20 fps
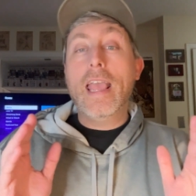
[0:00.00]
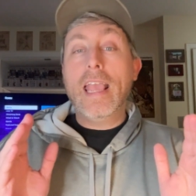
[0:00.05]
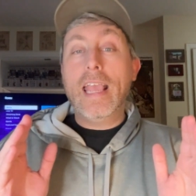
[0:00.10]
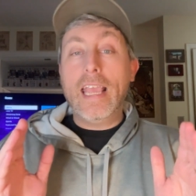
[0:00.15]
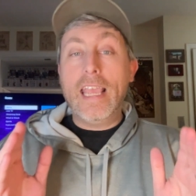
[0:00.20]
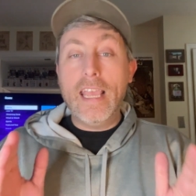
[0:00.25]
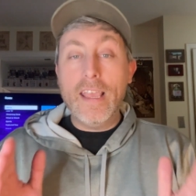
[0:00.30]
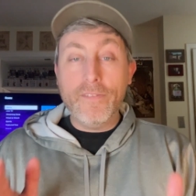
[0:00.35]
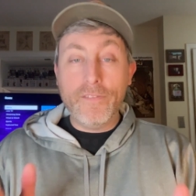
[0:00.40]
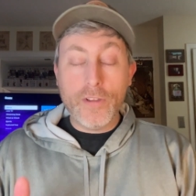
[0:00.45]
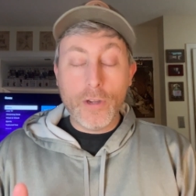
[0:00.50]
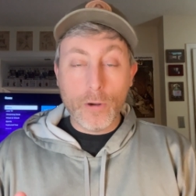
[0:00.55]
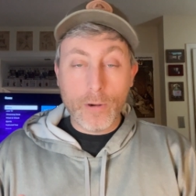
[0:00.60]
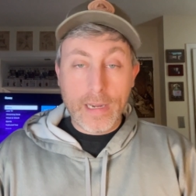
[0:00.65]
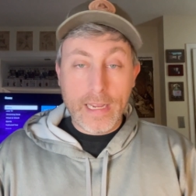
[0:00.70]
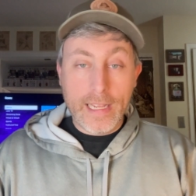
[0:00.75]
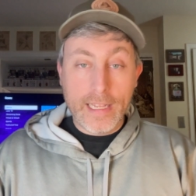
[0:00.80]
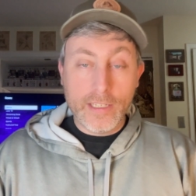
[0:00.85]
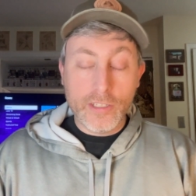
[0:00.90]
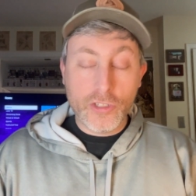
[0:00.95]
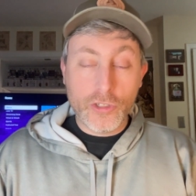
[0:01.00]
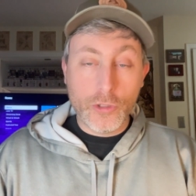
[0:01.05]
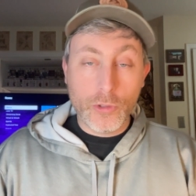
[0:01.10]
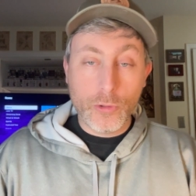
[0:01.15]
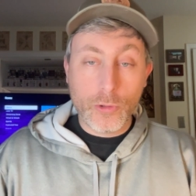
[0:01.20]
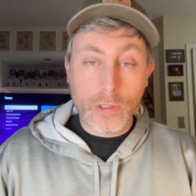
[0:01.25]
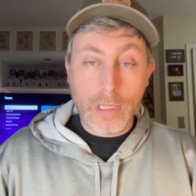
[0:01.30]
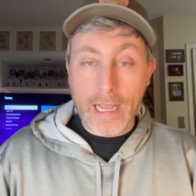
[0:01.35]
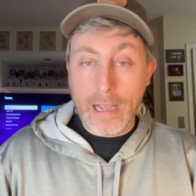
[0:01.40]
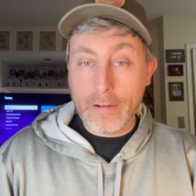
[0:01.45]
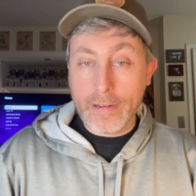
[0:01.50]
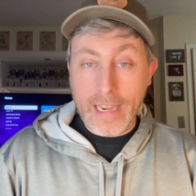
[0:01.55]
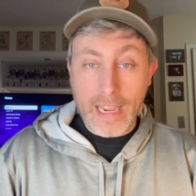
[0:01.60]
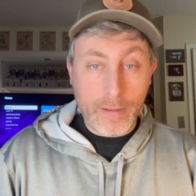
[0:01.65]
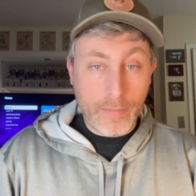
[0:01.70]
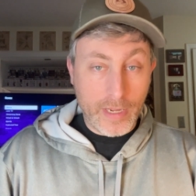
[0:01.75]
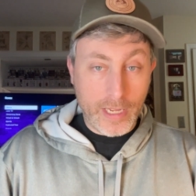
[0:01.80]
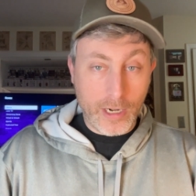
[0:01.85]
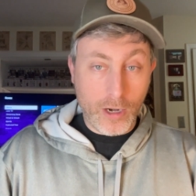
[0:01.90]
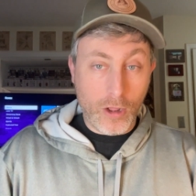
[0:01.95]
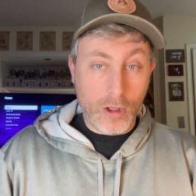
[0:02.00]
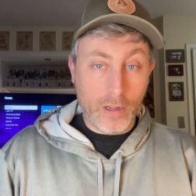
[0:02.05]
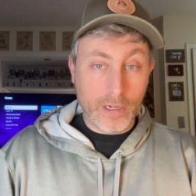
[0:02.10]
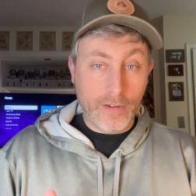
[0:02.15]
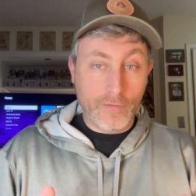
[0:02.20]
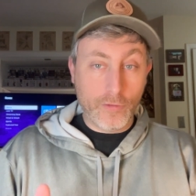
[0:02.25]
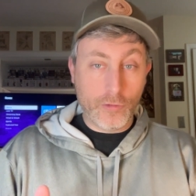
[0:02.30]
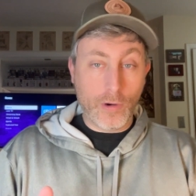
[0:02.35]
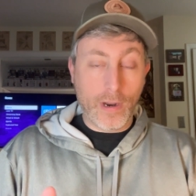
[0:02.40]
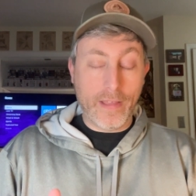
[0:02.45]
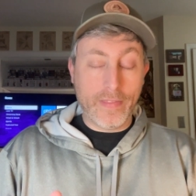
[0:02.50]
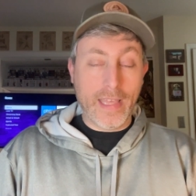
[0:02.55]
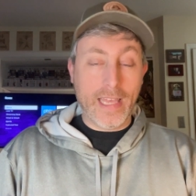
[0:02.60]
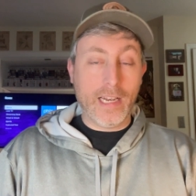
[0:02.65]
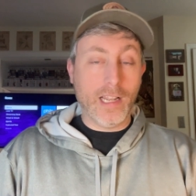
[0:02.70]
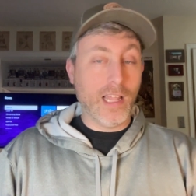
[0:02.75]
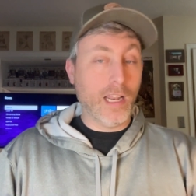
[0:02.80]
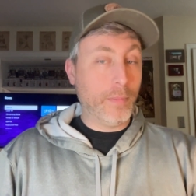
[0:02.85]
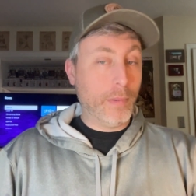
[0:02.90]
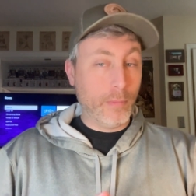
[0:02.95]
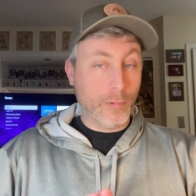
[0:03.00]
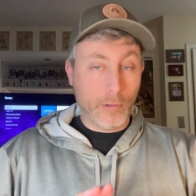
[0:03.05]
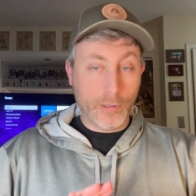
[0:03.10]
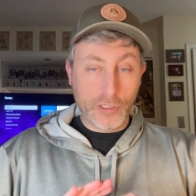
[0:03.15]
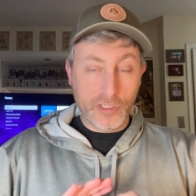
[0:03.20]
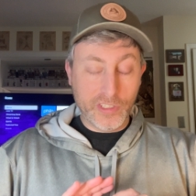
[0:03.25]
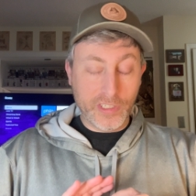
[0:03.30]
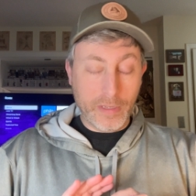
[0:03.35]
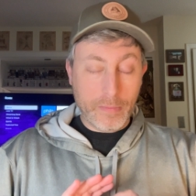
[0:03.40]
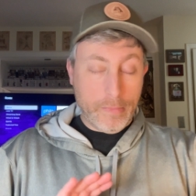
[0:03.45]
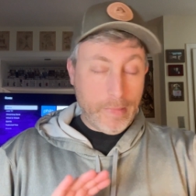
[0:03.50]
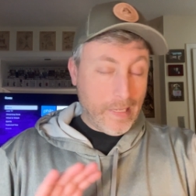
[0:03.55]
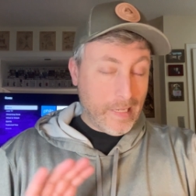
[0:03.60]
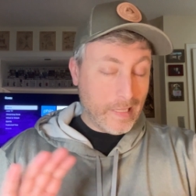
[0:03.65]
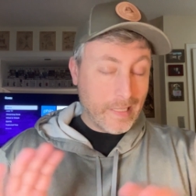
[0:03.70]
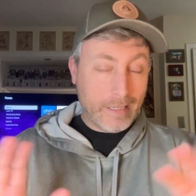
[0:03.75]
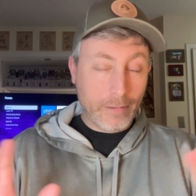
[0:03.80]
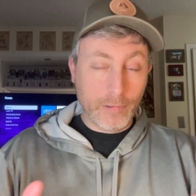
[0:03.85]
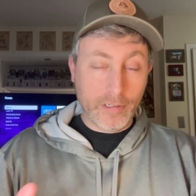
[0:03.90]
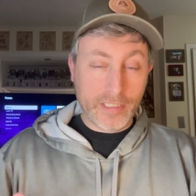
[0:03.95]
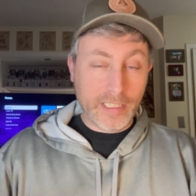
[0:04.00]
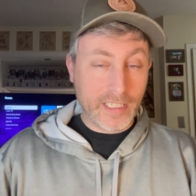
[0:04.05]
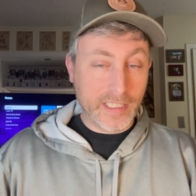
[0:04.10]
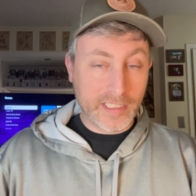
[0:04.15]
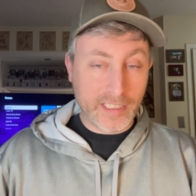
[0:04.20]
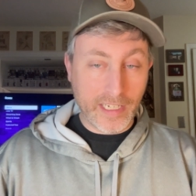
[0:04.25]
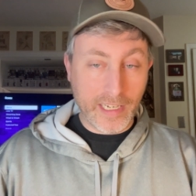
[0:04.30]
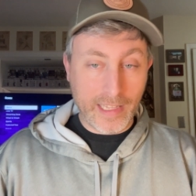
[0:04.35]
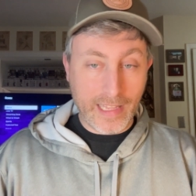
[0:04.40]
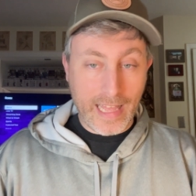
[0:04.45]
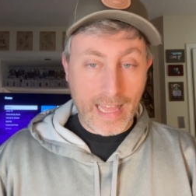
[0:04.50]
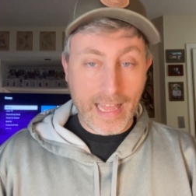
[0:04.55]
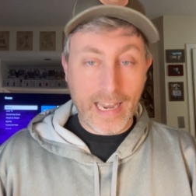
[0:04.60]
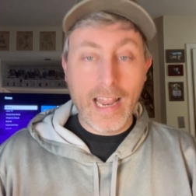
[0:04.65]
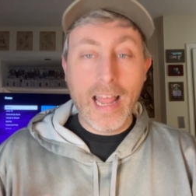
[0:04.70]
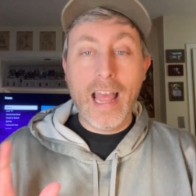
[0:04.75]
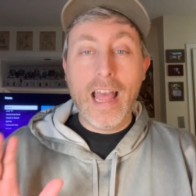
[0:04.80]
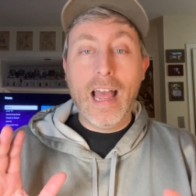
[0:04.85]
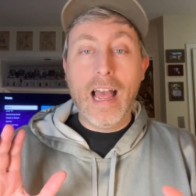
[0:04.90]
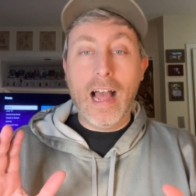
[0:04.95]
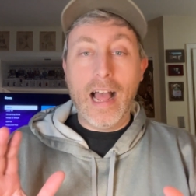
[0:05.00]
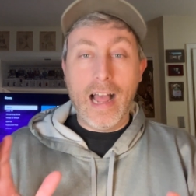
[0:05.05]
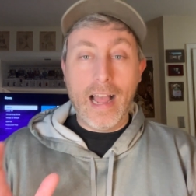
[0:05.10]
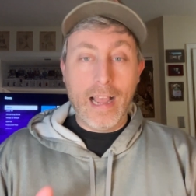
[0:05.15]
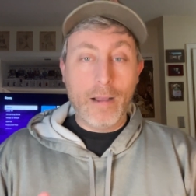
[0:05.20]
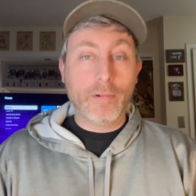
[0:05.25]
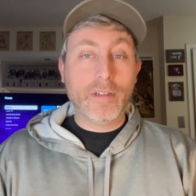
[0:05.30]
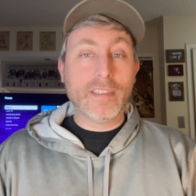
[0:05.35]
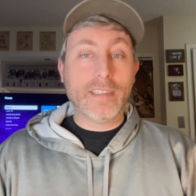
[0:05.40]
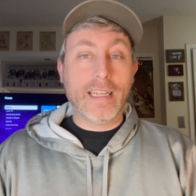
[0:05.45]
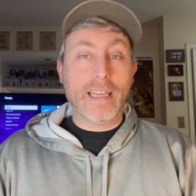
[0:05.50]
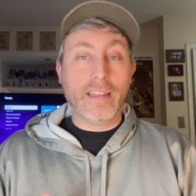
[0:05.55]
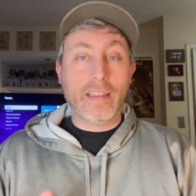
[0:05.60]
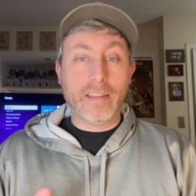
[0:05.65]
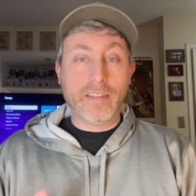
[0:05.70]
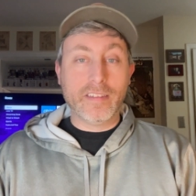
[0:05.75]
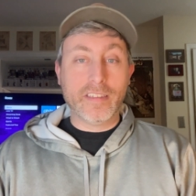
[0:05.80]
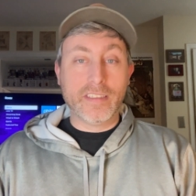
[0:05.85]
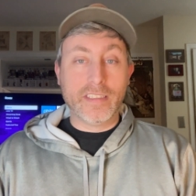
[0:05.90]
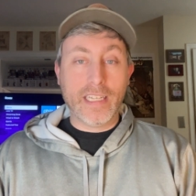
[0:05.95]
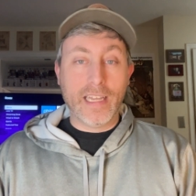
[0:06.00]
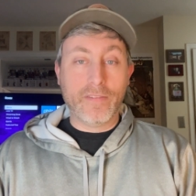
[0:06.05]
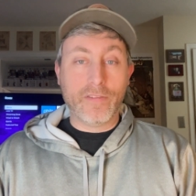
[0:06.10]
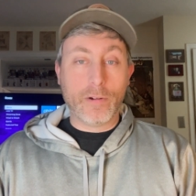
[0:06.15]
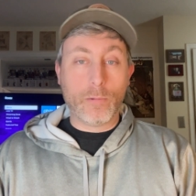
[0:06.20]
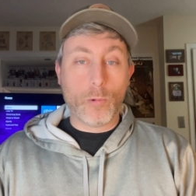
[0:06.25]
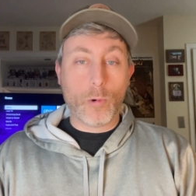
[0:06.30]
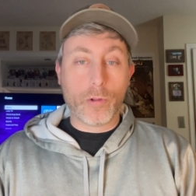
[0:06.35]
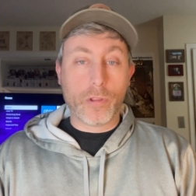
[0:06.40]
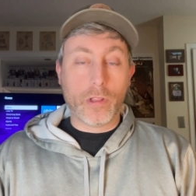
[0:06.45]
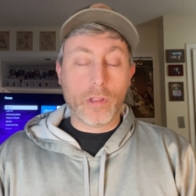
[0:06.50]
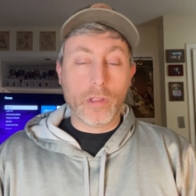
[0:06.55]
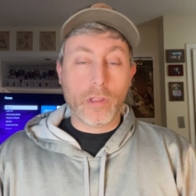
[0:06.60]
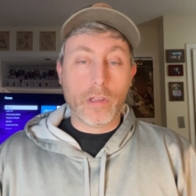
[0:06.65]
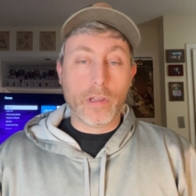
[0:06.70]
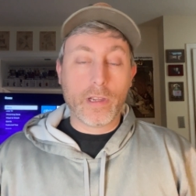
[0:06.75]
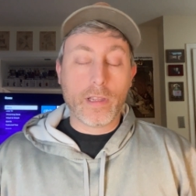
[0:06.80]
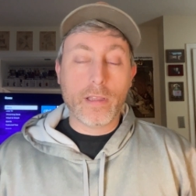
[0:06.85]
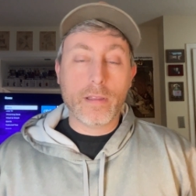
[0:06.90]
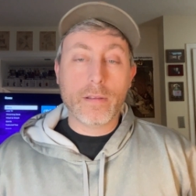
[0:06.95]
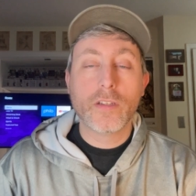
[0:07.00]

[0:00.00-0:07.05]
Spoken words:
if you're into cloud gaming at all and you've tried that, and a lot of people are just immediately resistant to that, I would say that this is definitely worth a look.